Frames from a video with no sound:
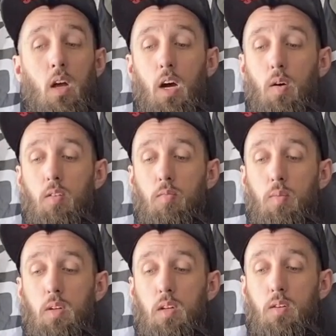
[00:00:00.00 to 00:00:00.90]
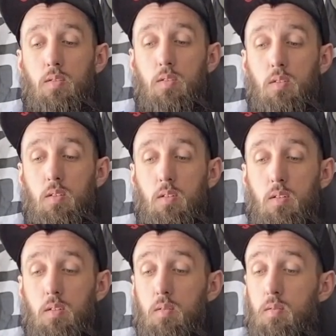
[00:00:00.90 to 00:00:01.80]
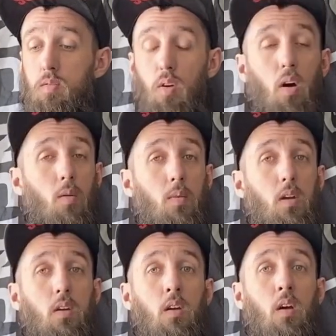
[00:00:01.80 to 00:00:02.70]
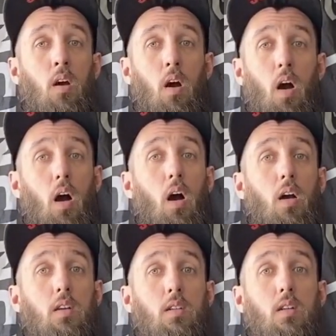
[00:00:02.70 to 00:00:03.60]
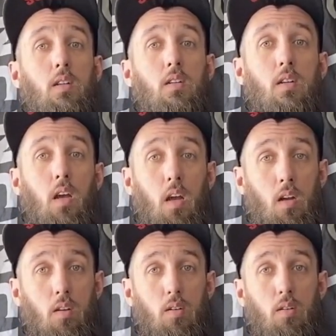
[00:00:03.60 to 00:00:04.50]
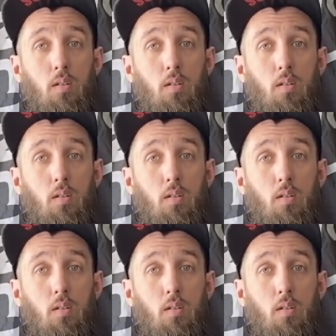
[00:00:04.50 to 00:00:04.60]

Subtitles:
how everybody else saw me. I didn't care.